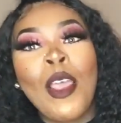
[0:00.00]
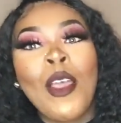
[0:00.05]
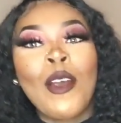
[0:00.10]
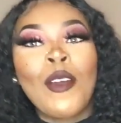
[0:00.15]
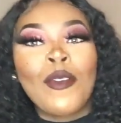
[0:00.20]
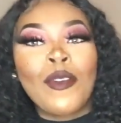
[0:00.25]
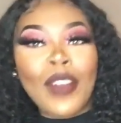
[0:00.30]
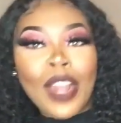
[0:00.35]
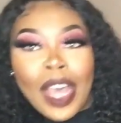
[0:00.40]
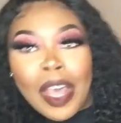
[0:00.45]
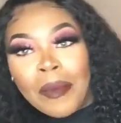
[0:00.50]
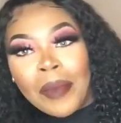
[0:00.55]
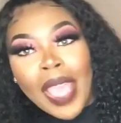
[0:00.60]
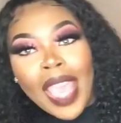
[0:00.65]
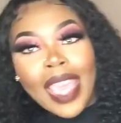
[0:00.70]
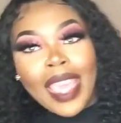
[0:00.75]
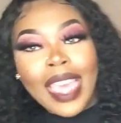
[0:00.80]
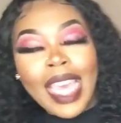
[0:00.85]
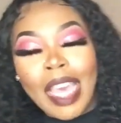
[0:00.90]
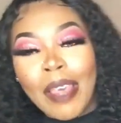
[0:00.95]
from
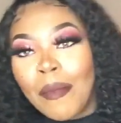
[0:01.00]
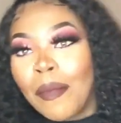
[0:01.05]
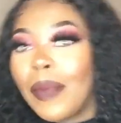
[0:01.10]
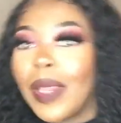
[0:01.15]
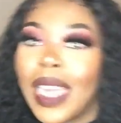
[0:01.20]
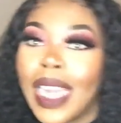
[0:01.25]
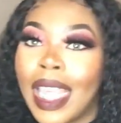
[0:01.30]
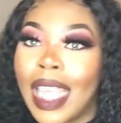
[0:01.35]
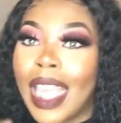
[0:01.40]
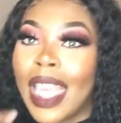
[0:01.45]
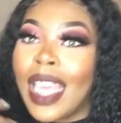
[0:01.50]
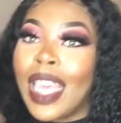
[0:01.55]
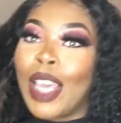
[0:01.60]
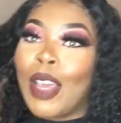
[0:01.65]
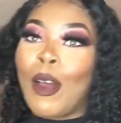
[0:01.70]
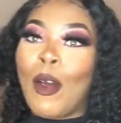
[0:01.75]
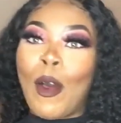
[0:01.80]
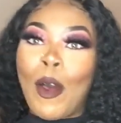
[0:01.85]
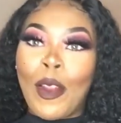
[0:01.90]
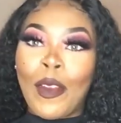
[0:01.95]
a company
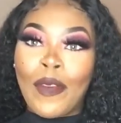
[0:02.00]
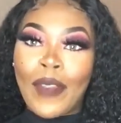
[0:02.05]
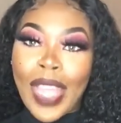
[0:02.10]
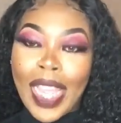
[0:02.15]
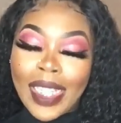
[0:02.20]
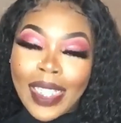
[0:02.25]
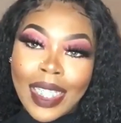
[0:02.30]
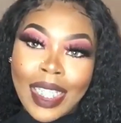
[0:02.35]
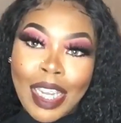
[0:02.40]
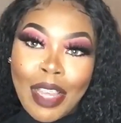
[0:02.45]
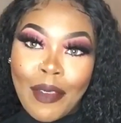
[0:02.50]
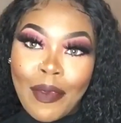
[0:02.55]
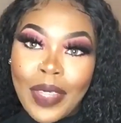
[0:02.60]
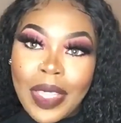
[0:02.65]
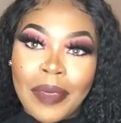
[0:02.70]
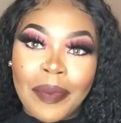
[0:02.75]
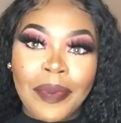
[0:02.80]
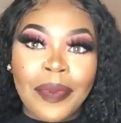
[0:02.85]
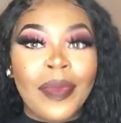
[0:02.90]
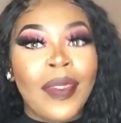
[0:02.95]
called Fashion
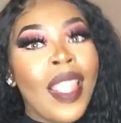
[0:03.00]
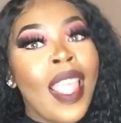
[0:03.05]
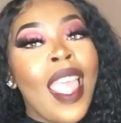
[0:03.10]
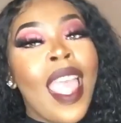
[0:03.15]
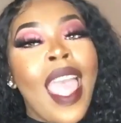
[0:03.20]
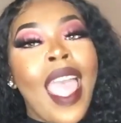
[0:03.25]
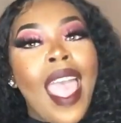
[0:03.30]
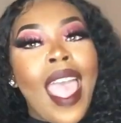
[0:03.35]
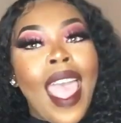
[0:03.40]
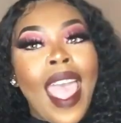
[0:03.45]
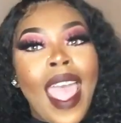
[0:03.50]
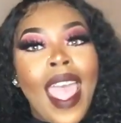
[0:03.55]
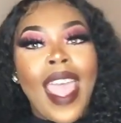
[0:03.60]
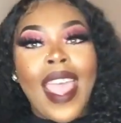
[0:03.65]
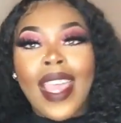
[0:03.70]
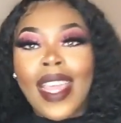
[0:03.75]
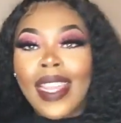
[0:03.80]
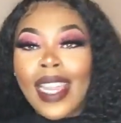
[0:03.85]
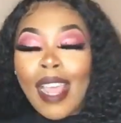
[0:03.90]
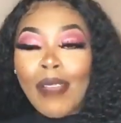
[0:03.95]
Nova.
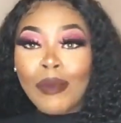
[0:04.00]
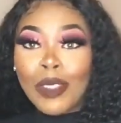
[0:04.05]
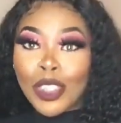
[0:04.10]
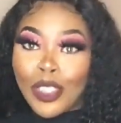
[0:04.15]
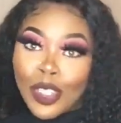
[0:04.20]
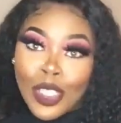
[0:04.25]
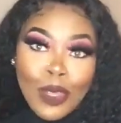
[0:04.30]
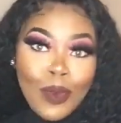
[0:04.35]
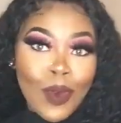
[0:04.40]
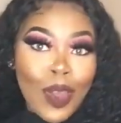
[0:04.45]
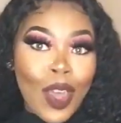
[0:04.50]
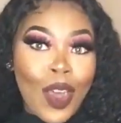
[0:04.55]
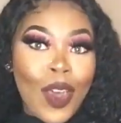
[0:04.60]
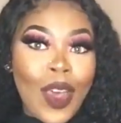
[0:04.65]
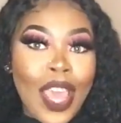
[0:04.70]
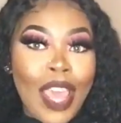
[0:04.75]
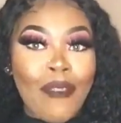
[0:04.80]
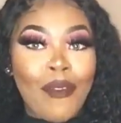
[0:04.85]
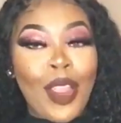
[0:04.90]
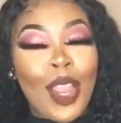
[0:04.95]
And I'm sure you all
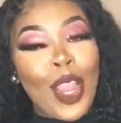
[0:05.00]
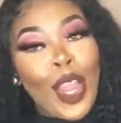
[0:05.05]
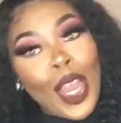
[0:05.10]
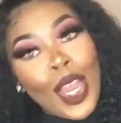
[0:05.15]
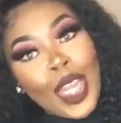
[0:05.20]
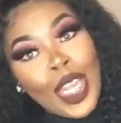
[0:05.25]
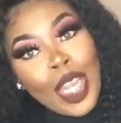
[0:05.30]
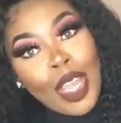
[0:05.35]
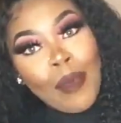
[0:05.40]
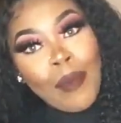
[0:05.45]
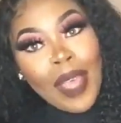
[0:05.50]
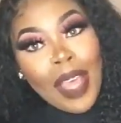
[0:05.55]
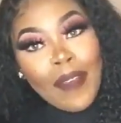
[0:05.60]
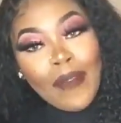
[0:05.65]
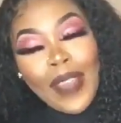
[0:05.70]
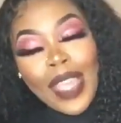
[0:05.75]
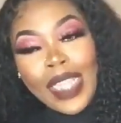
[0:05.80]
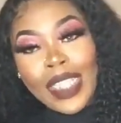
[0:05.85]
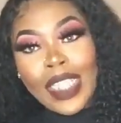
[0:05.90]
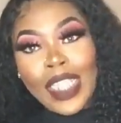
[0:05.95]
have heard about
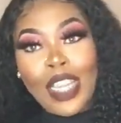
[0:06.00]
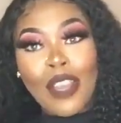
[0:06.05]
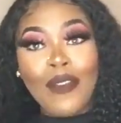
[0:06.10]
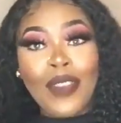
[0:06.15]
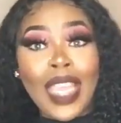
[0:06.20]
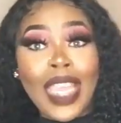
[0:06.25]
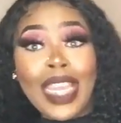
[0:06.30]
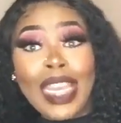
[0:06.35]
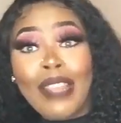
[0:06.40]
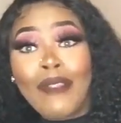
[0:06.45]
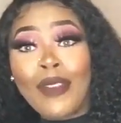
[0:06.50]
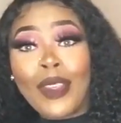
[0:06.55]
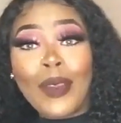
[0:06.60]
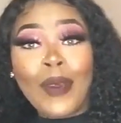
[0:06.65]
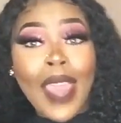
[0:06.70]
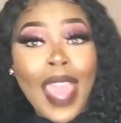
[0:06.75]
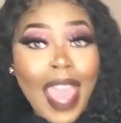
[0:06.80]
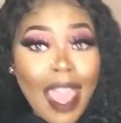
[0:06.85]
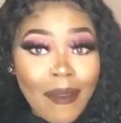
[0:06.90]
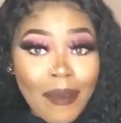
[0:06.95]
Fashion Nova. And if you
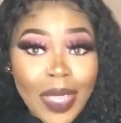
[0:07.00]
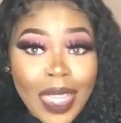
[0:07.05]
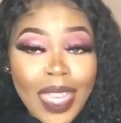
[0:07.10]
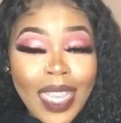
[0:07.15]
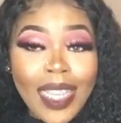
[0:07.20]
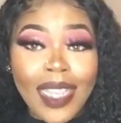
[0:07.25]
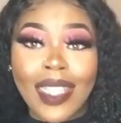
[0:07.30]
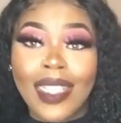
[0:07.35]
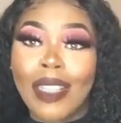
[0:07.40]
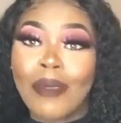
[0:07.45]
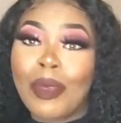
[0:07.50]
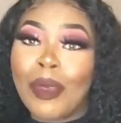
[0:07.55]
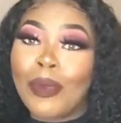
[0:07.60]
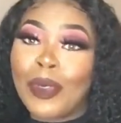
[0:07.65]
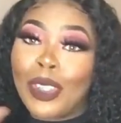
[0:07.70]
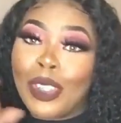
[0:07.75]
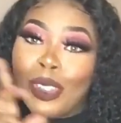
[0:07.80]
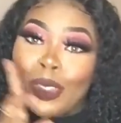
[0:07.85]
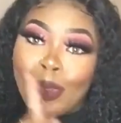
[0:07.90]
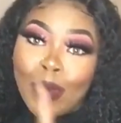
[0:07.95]
haven't, honey, let me
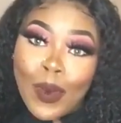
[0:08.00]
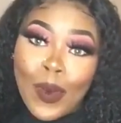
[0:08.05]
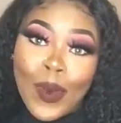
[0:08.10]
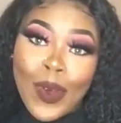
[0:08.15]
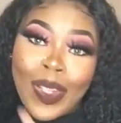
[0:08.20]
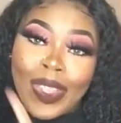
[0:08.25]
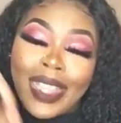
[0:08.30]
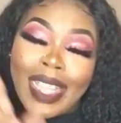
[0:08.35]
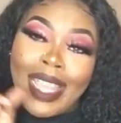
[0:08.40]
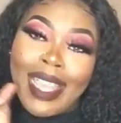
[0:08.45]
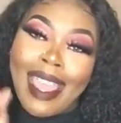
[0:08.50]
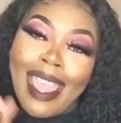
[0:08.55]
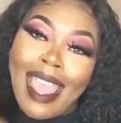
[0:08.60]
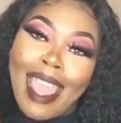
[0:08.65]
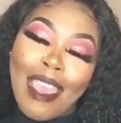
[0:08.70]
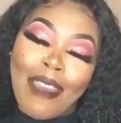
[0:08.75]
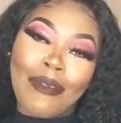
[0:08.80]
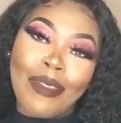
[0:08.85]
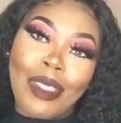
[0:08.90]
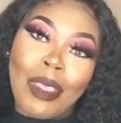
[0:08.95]
put you on. They
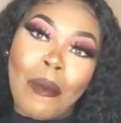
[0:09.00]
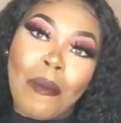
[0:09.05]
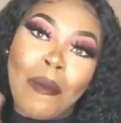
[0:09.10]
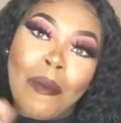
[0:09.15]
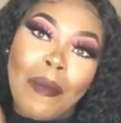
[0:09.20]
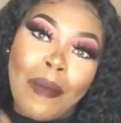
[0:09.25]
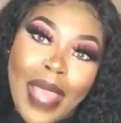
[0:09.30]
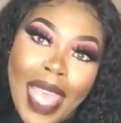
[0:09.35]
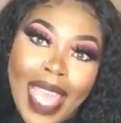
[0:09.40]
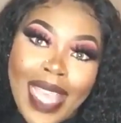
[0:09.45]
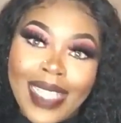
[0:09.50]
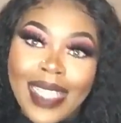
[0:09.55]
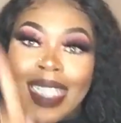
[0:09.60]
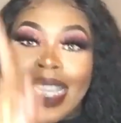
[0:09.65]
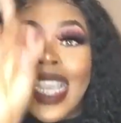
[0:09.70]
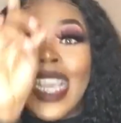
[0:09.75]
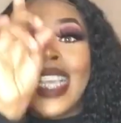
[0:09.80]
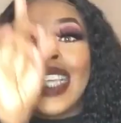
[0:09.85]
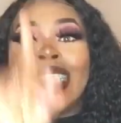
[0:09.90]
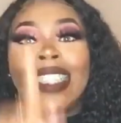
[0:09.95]
have the best
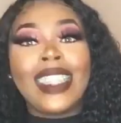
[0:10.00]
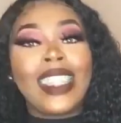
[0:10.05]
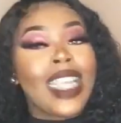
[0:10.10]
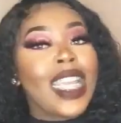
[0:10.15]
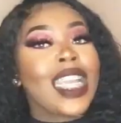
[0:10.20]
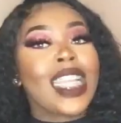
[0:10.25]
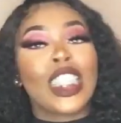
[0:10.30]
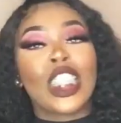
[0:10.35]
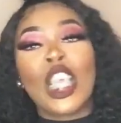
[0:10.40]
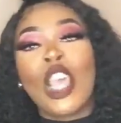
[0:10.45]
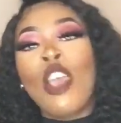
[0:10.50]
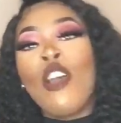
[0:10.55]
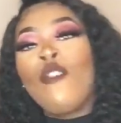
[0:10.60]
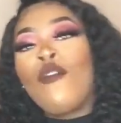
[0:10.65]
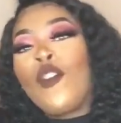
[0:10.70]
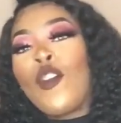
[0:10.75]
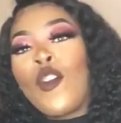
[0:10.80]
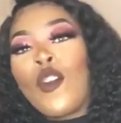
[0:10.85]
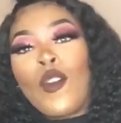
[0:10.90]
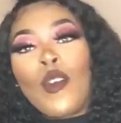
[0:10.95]
jeans
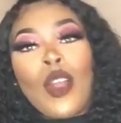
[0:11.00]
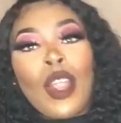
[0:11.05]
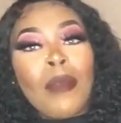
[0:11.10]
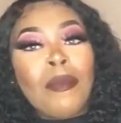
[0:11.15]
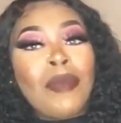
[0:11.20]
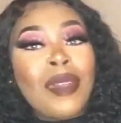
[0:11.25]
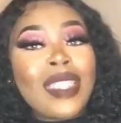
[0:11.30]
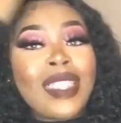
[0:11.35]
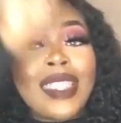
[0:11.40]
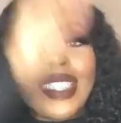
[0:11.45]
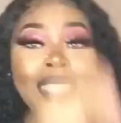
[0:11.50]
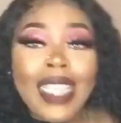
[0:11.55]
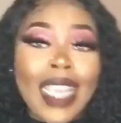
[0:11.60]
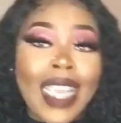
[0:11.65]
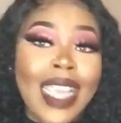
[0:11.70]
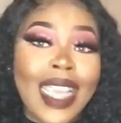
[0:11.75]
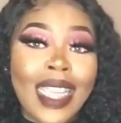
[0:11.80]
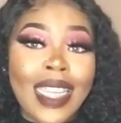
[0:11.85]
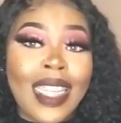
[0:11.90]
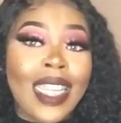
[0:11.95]
for
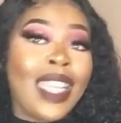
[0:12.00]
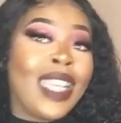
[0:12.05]
petite